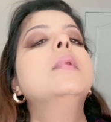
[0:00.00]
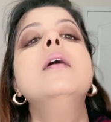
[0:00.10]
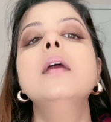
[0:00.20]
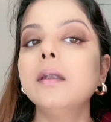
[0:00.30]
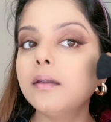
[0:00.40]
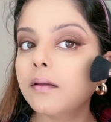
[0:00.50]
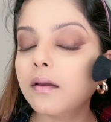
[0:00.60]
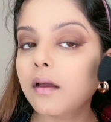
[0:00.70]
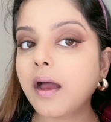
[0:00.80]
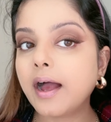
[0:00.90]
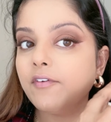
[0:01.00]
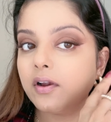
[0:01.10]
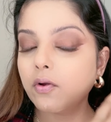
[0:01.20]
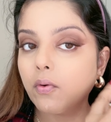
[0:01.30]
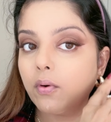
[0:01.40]
And I will
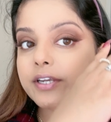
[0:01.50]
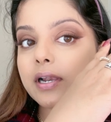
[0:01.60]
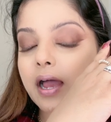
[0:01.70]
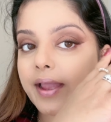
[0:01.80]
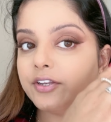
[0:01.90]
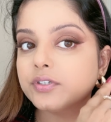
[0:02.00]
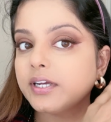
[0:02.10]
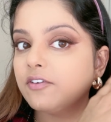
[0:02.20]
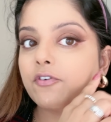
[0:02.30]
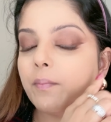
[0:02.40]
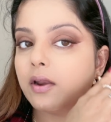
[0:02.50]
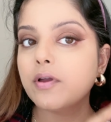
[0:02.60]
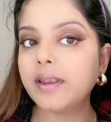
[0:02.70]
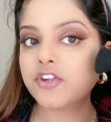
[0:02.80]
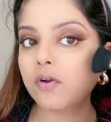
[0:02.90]
go a little higher today from my
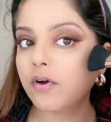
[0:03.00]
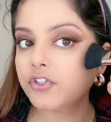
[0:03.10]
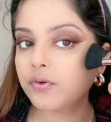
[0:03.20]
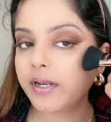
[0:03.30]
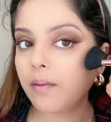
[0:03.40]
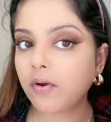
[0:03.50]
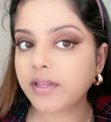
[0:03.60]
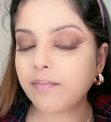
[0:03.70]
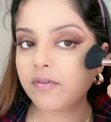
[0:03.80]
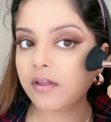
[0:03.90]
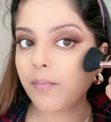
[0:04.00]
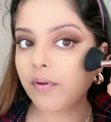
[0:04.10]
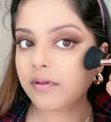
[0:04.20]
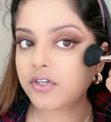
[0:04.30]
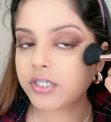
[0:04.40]
natural contour area because I'm using a
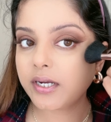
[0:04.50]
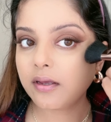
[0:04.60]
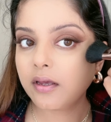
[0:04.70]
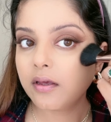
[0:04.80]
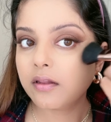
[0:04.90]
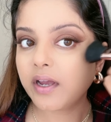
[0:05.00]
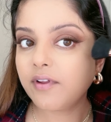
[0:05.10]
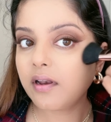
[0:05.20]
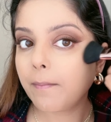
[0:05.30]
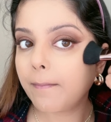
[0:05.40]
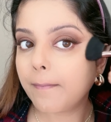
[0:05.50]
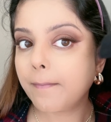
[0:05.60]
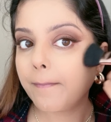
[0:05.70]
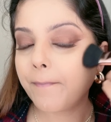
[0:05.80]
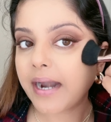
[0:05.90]
bronzer shade. So I will
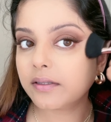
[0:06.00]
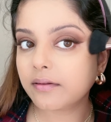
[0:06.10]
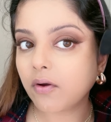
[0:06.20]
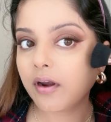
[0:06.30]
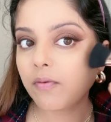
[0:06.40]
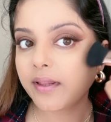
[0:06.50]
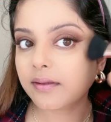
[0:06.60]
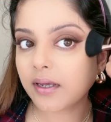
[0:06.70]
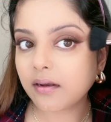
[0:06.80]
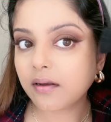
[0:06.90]
pat this on my skin.